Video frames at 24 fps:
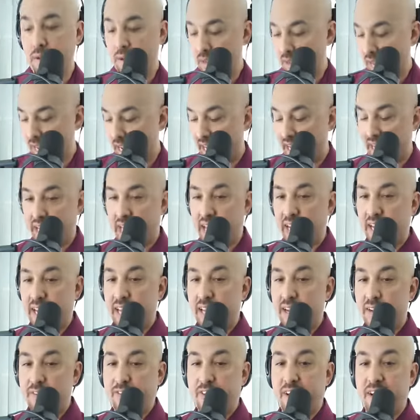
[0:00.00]
and, and,
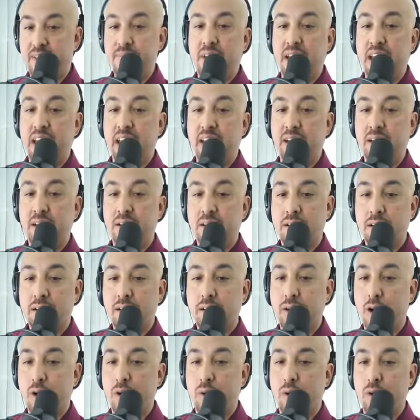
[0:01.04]
and if I may
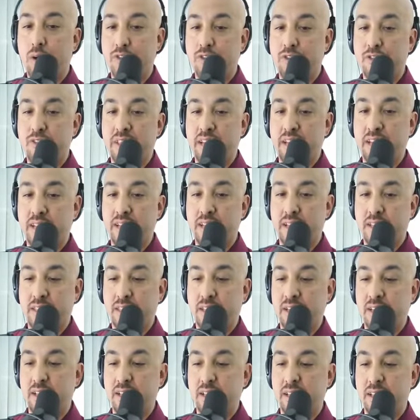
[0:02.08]
go over the,
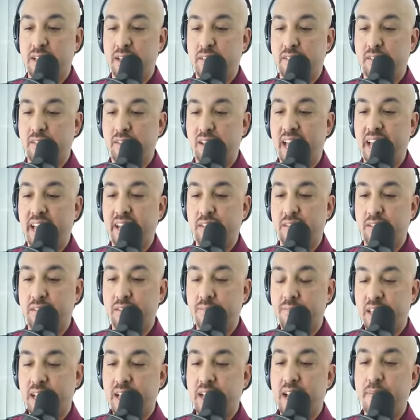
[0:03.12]
the, the slight,
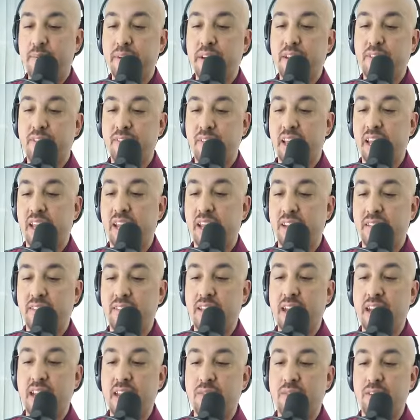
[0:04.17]
and I'm going to see, it's
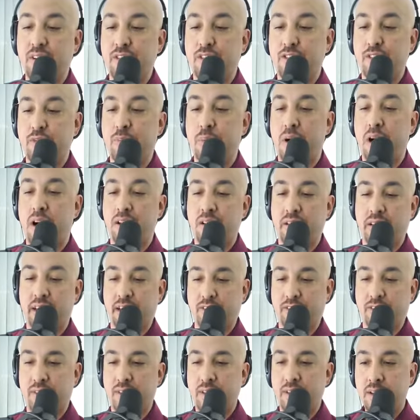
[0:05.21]
not even a small
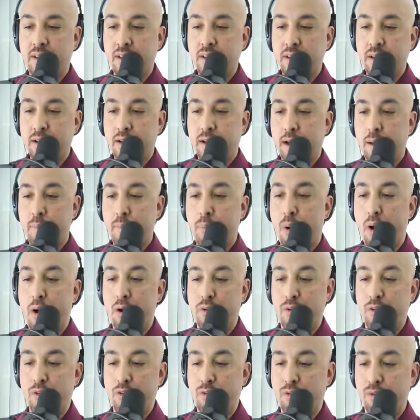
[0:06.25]
list of
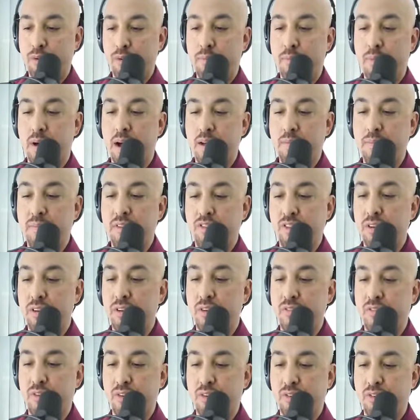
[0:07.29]
partners from Monmouth
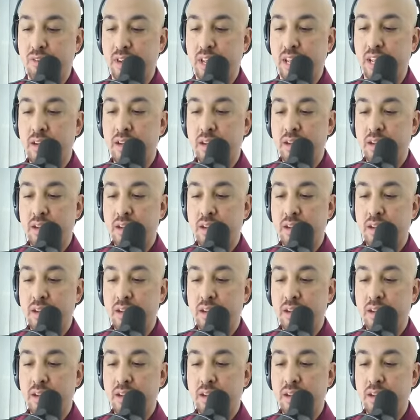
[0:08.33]
University,